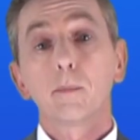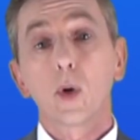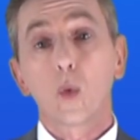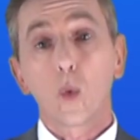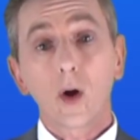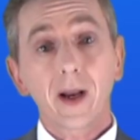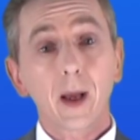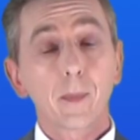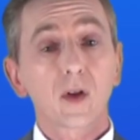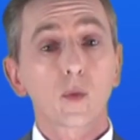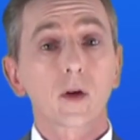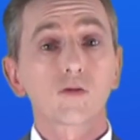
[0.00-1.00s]
But what
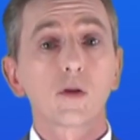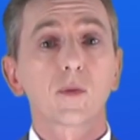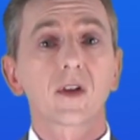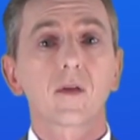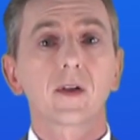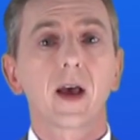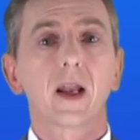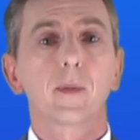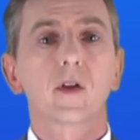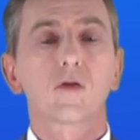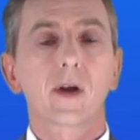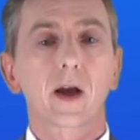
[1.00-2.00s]
happens when group 7
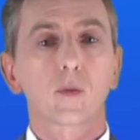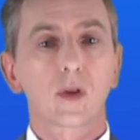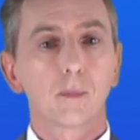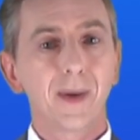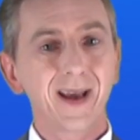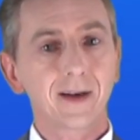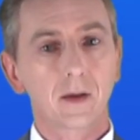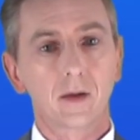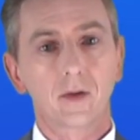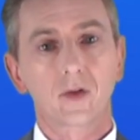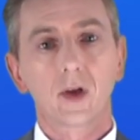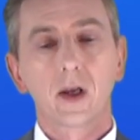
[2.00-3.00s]
elements react with
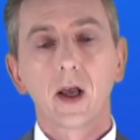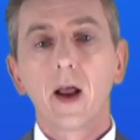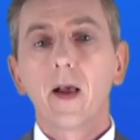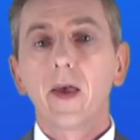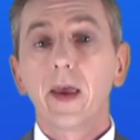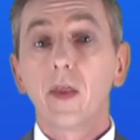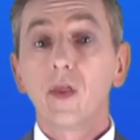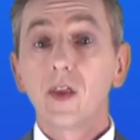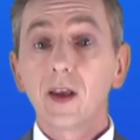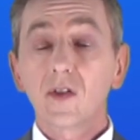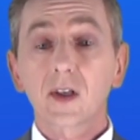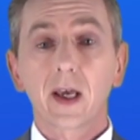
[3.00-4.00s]
metals? In
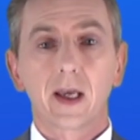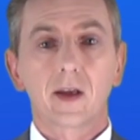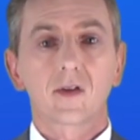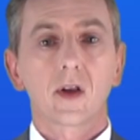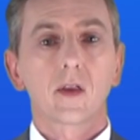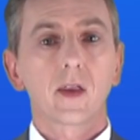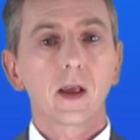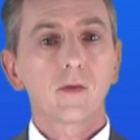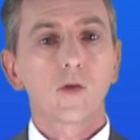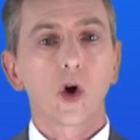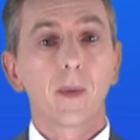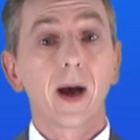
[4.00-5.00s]
this case, they
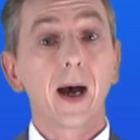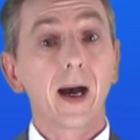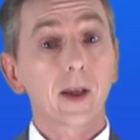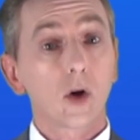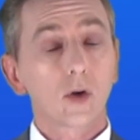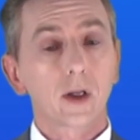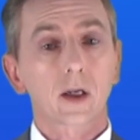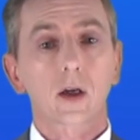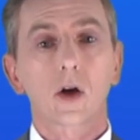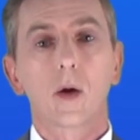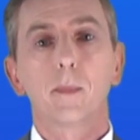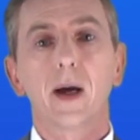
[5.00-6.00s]
form ionic
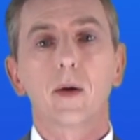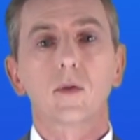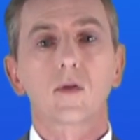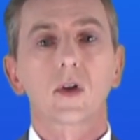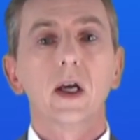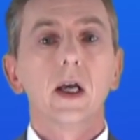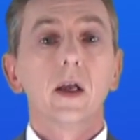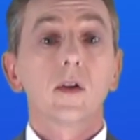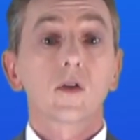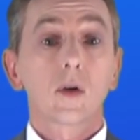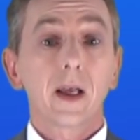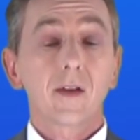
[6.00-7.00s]
compounds.
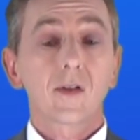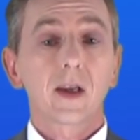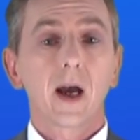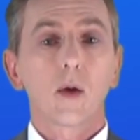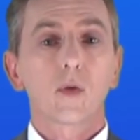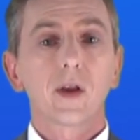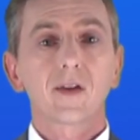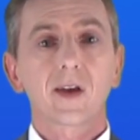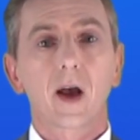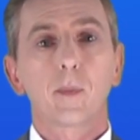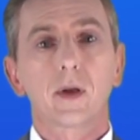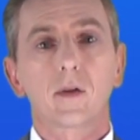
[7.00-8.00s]
So let's see how this
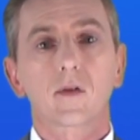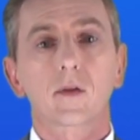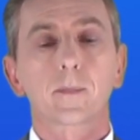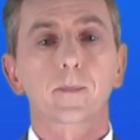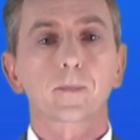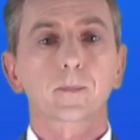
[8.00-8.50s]
happens.